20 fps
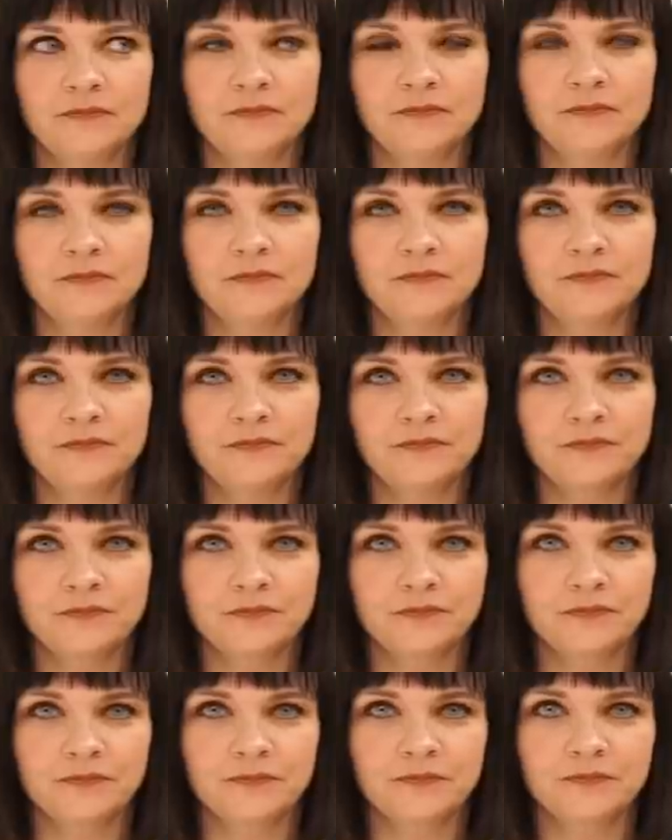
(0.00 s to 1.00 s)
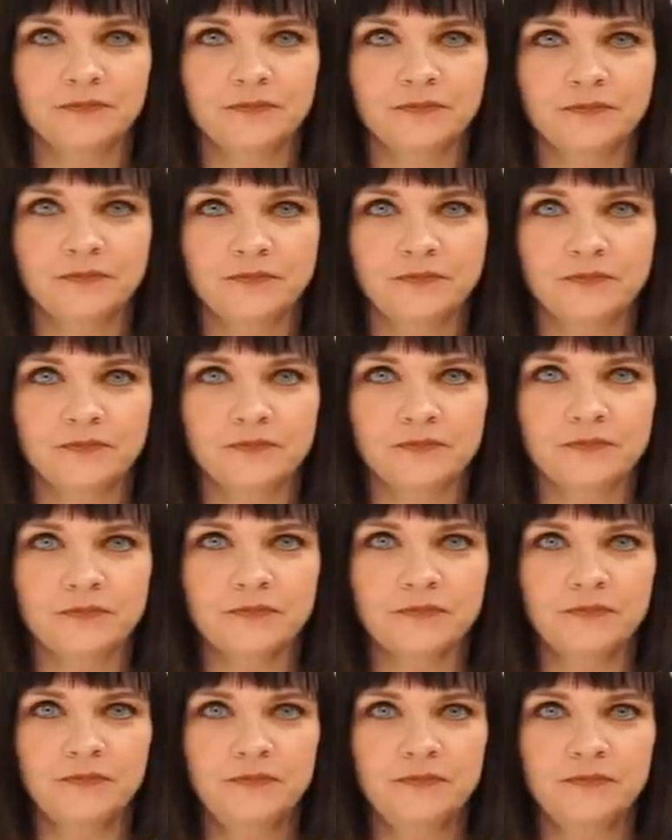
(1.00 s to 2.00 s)

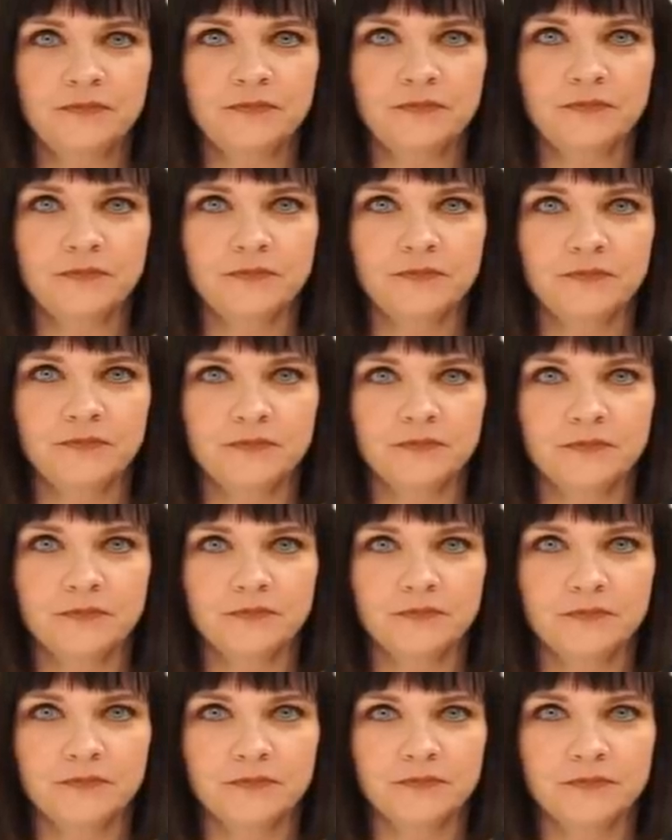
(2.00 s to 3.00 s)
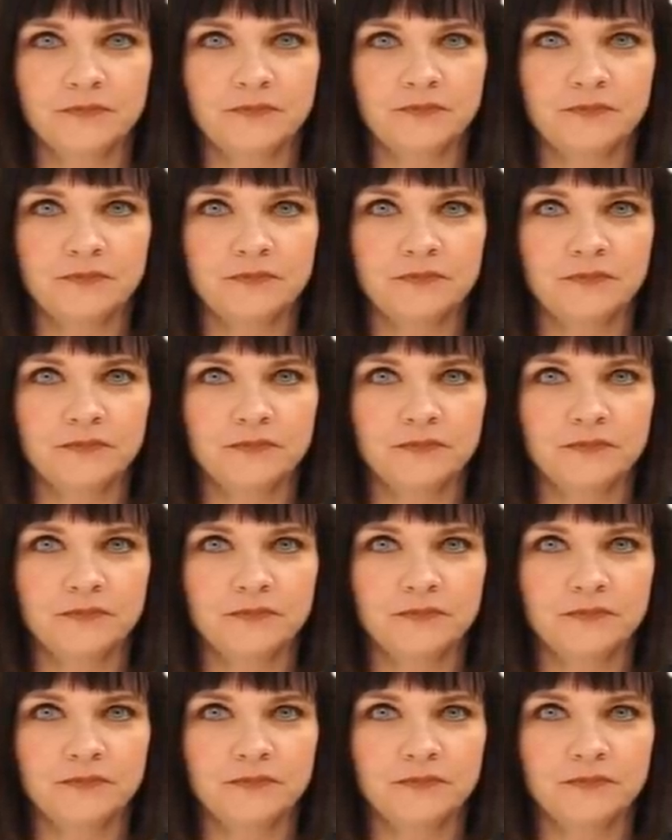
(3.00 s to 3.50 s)
This person isn't speaking.